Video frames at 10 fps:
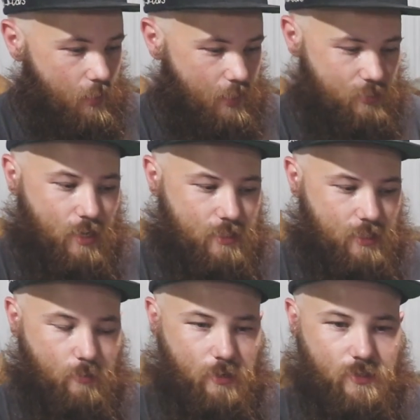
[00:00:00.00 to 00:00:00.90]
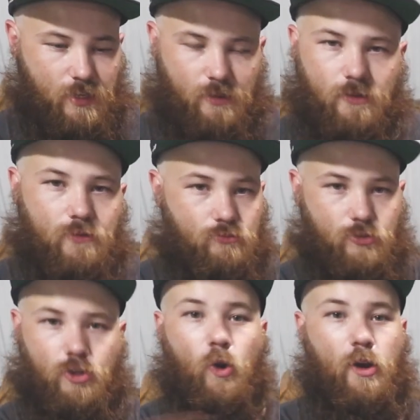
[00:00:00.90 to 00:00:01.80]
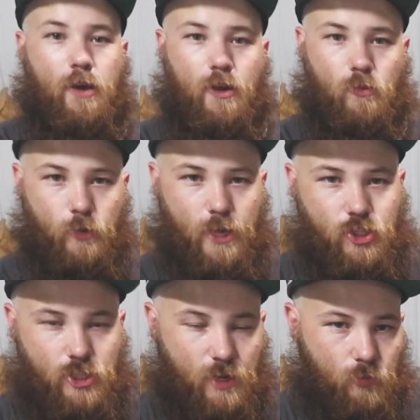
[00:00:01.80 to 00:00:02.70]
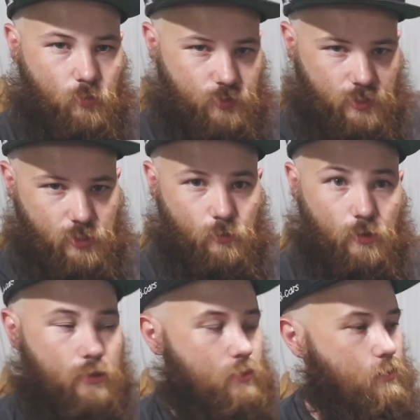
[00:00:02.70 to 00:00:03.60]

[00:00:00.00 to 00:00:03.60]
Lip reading: And I talked to him and he's like, don't worry man, we got you covered, we'll send you one.